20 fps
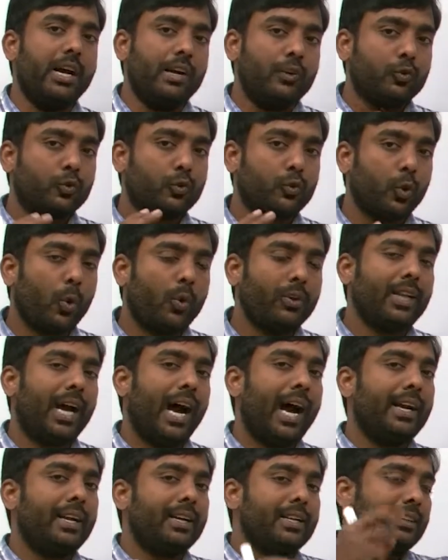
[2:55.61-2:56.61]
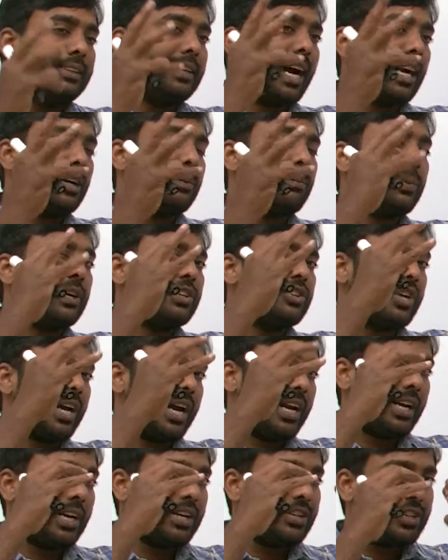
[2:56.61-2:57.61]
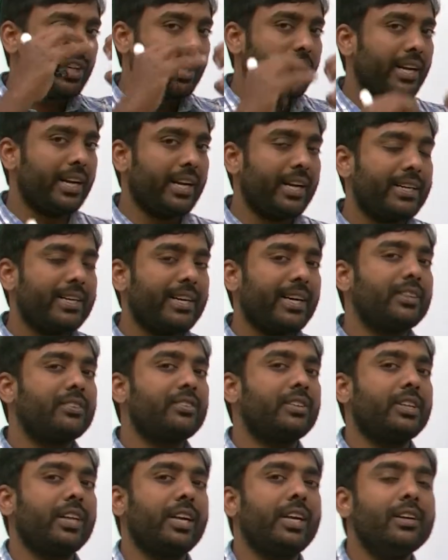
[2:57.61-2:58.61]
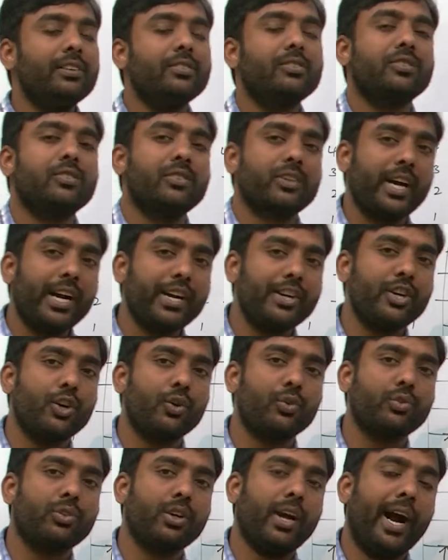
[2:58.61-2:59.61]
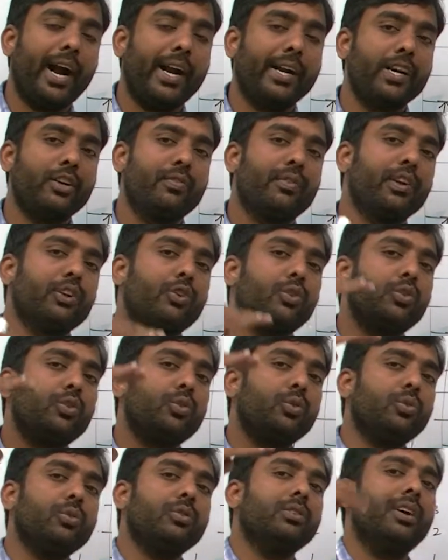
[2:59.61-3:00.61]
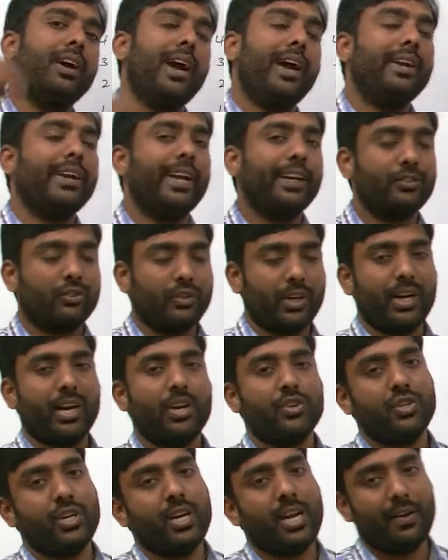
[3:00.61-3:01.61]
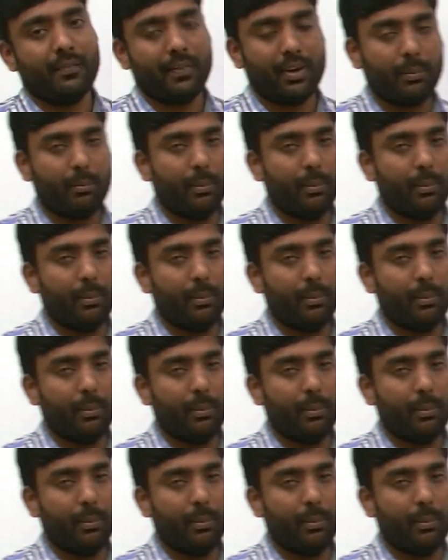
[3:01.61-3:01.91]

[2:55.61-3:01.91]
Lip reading: so that much energy intensity is reduced and it will go to next energy level